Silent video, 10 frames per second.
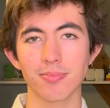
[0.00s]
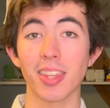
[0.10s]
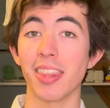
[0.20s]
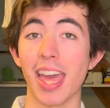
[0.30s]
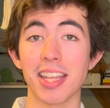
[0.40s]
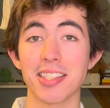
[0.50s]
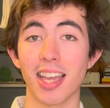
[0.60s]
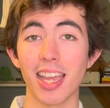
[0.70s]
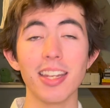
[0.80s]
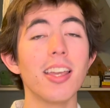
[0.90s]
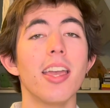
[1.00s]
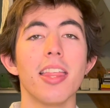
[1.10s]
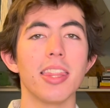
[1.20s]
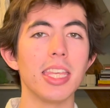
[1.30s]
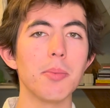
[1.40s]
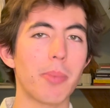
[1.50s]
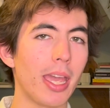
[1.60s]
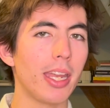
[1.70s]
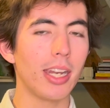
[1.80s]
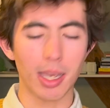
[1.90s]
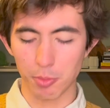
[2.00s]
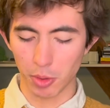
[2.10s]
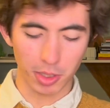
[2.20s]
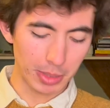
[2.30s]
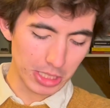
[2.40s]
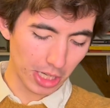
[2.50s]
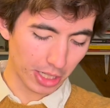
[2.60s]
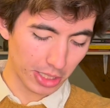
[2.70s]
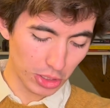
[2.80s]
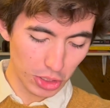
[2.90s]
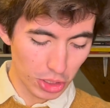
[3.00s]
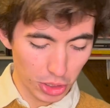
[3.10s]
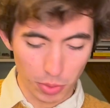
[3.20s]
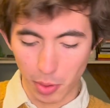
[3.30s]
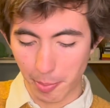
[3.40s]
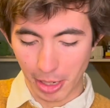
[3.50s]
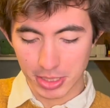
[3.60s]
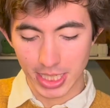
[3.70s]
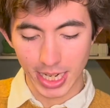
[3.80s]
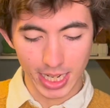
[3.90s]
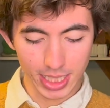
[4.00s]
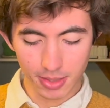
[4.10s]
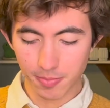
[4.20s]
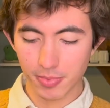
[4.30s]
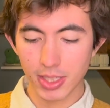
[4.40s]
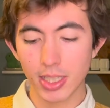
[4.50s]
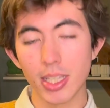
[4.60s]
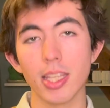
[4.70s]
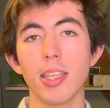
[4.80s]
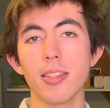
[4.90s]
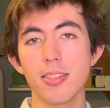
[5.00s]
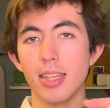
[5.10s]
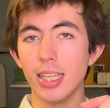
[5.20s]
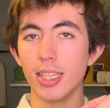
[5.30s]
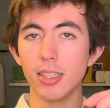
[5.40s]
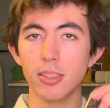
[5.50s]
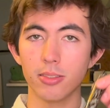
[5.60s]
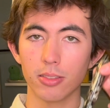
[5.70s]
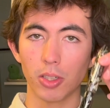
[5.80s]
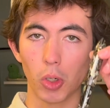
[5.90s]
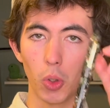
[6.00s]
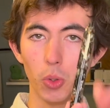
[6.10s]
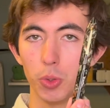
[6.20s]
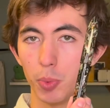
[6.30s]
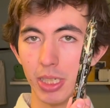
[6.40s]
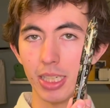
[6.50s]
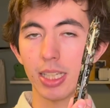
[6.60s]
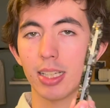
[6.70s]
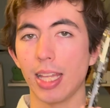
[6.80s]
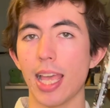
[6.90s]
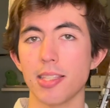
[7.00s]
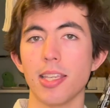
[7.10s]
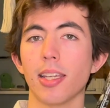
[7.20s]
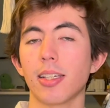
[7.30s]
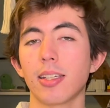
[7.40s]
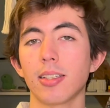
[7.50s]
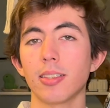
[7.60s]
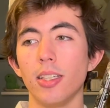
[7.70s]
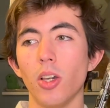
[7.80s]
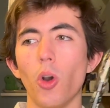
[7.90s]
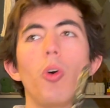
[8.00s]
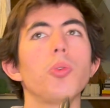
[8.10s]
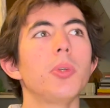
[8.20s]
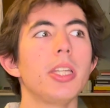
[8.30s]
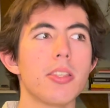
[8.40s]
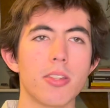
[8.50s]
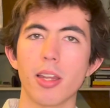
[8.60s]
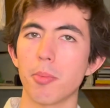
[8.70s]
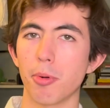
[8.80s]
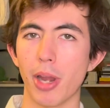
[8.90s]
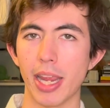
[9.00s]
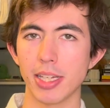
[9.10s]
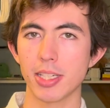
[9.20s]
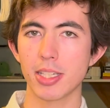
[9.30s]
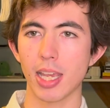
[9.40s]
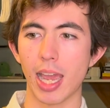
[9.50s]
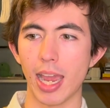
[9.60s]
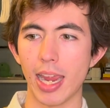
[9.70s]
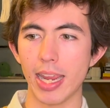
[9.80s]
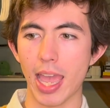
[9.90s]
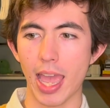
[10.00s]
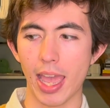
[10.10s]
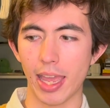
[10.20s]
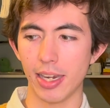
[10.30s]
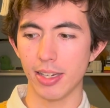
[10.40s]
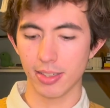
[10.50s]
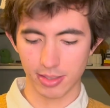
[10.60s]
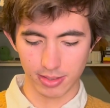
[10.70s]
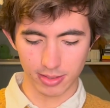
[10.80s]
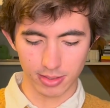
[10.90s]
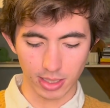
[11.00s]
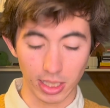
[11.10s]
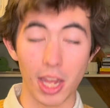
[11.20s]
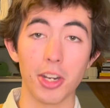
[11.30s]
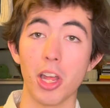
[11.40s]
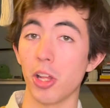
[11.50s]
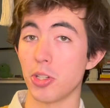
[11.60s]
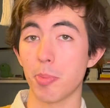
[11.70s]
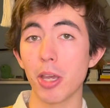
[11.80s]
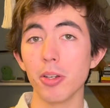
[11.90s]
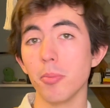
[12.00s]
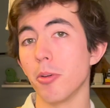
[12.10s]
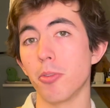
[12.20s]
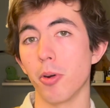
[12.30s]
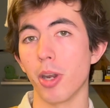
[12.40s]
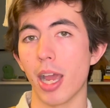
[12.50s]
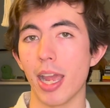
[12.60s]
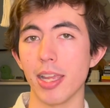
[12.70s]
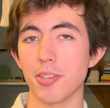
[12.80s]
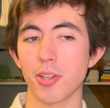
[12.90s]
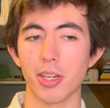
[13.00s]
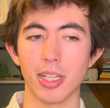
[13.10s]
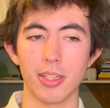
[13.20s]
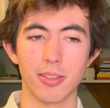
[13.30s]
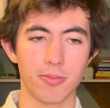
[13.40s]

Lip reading: That aside, the pen I'm going to be talking to you about today is the Oldwin Classic. Oldwin is not a brand I had a lot of knowledge about before I started,